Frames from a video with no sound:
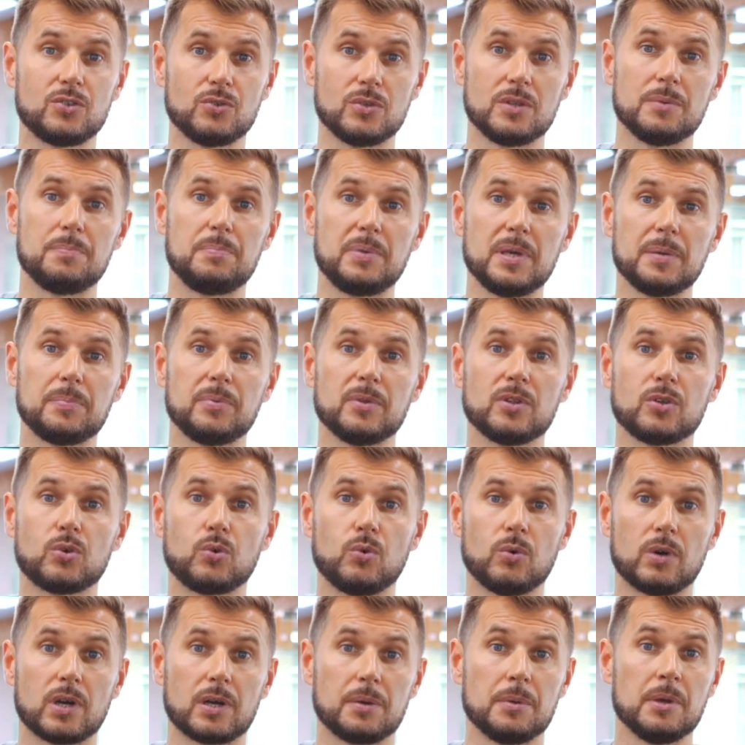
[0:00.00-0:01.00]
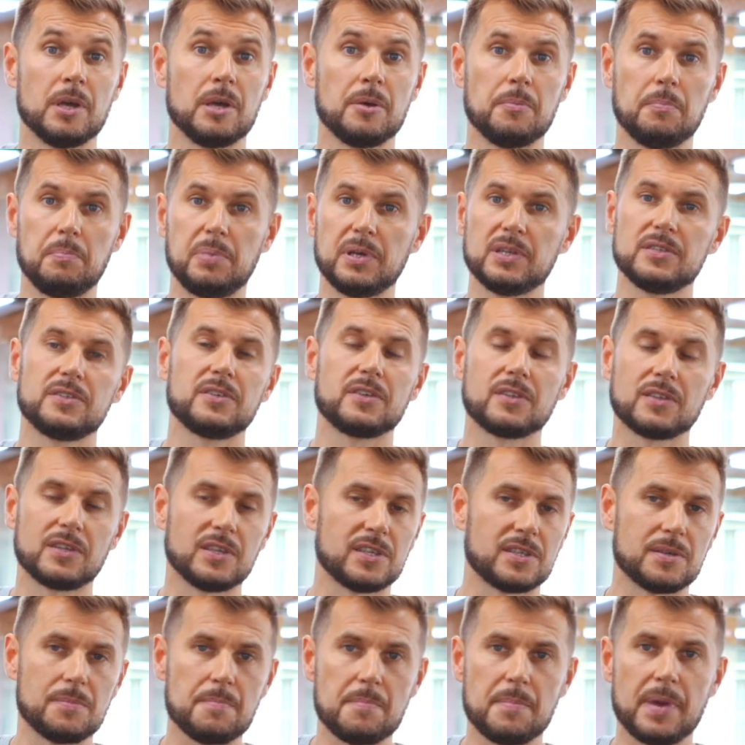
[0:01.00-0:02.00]
to the people who are building
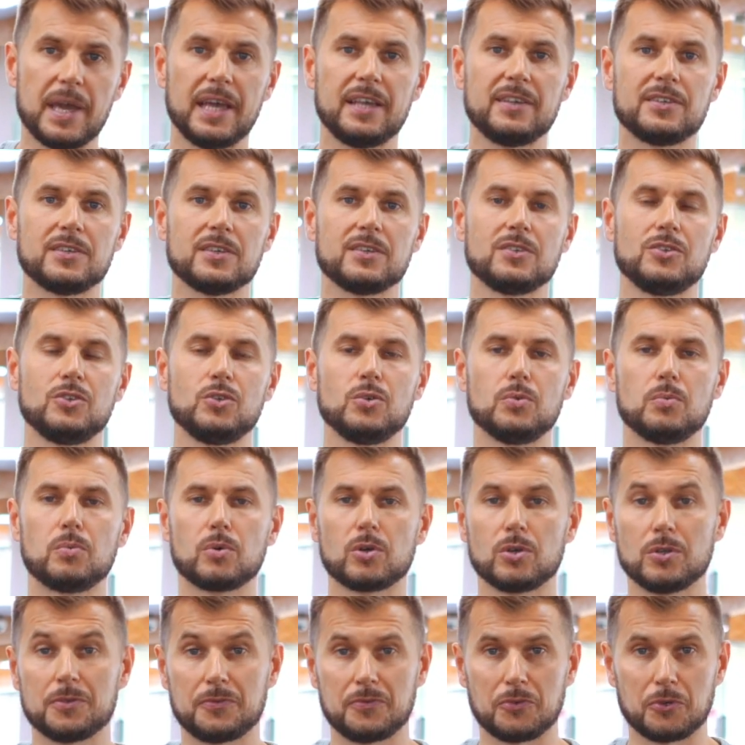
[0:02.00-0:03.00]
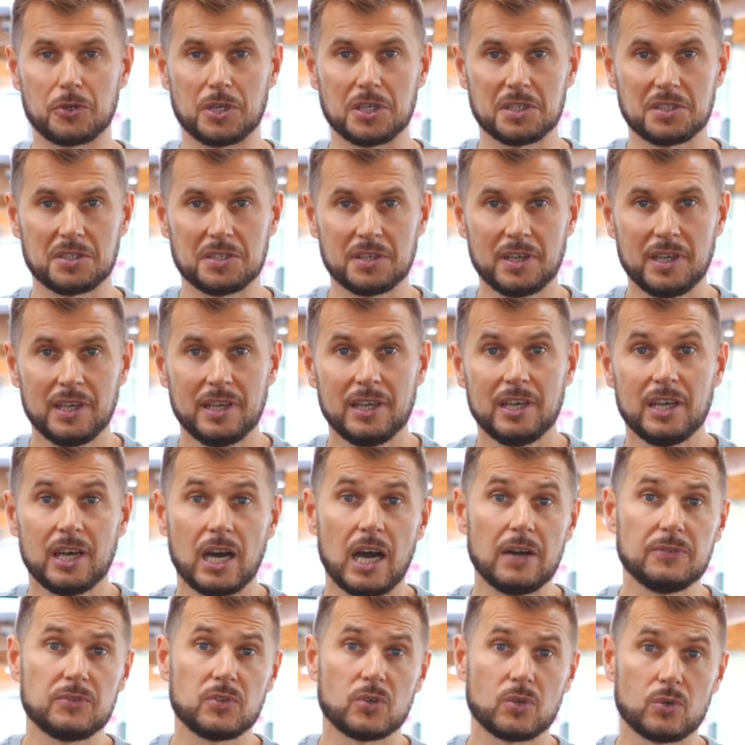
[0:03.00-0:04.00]
this amazing new world for us.
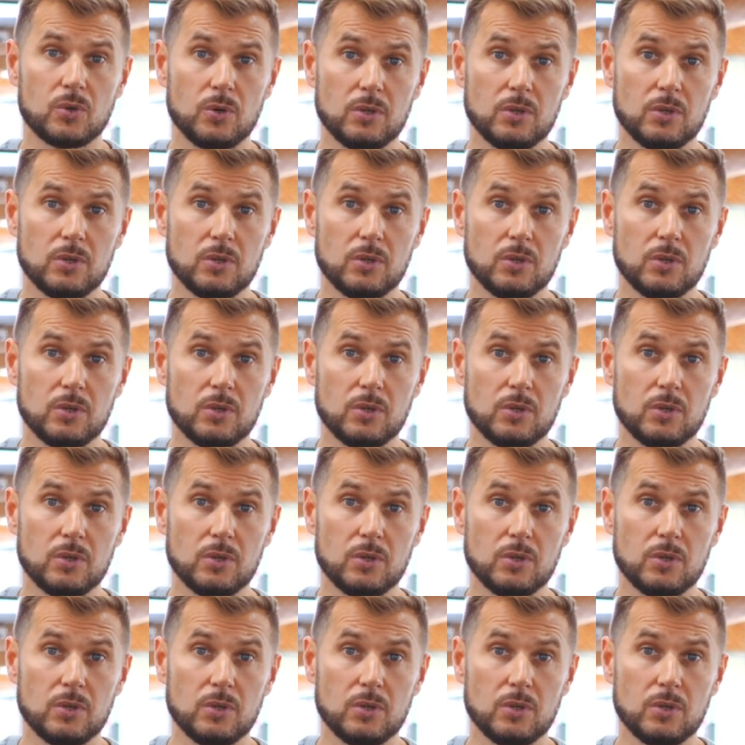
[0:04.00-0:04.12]
After